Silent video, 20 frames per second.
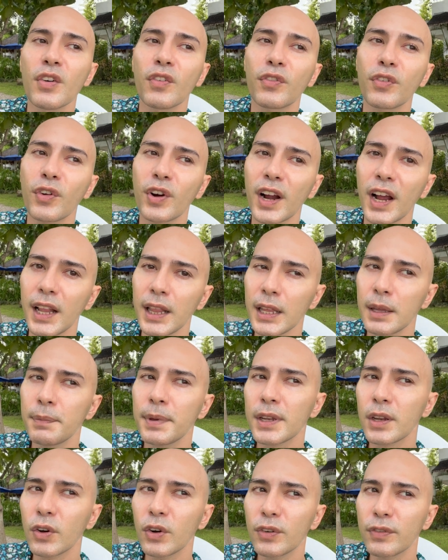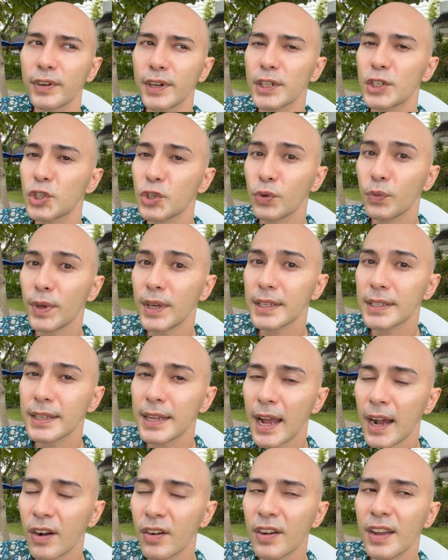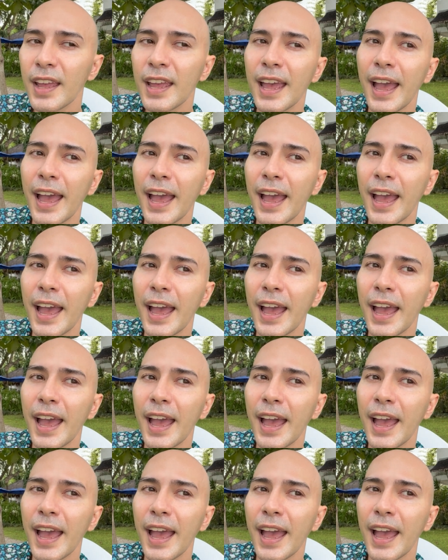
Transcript: for a little bit over two weeks now